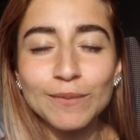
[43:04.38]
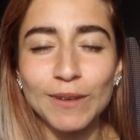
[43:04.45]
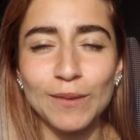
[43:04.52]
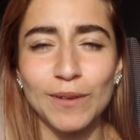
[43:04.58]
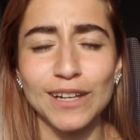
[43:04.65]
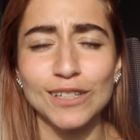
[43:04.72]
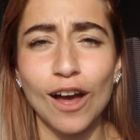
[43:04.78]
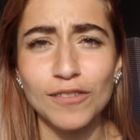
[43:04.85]
me
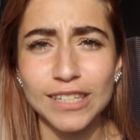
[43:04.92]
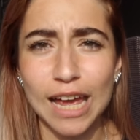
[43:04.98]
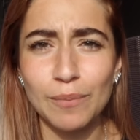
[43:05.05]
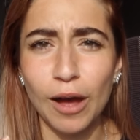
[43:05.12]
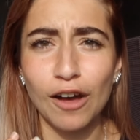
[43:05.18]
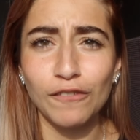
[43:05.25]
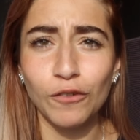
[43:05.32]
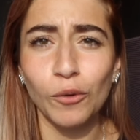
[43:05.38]
because obviously I
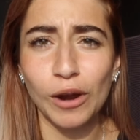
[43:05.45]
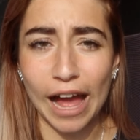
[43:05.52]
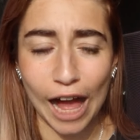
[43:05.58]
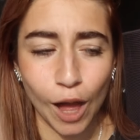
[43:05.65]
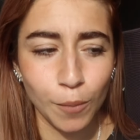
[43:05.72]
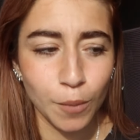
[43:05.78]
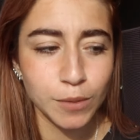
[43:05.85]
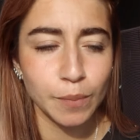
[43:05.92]
bought four
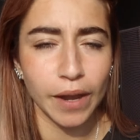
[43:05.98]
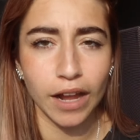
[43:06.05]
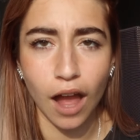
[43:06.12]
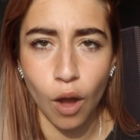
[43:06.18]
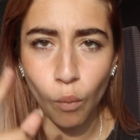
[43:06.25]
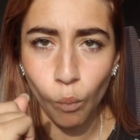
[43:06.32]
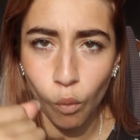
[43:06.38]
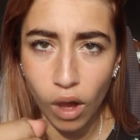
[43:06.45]
albums, but I
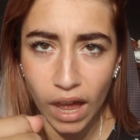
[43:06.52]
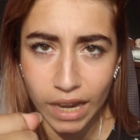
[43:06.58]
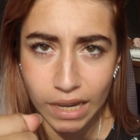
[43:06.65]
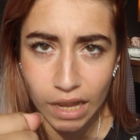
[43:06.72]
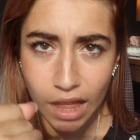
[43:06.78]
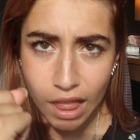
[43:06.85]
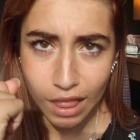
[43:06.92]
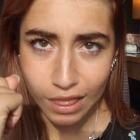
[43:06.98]
got
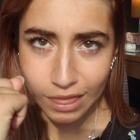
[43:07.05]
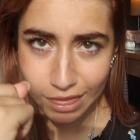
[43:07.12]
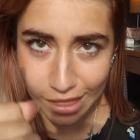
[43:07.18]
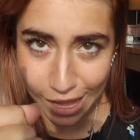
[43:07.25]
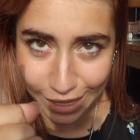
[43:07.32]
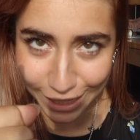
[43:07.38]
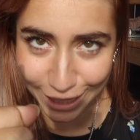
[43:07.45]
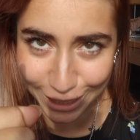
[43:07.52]
one
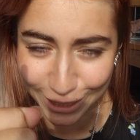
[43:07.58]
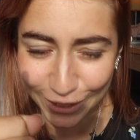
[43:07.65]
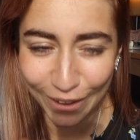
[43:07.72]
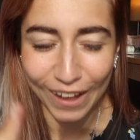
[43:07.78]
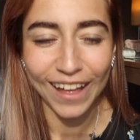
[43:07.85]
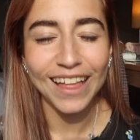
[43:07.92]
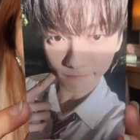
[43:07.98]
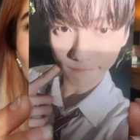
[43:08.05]
lucky
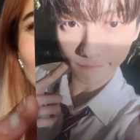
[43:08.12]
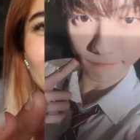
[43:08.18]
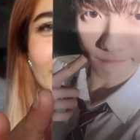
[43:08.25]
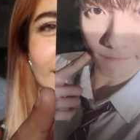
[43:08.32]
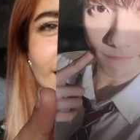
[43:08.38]
draw. Oh yeah, we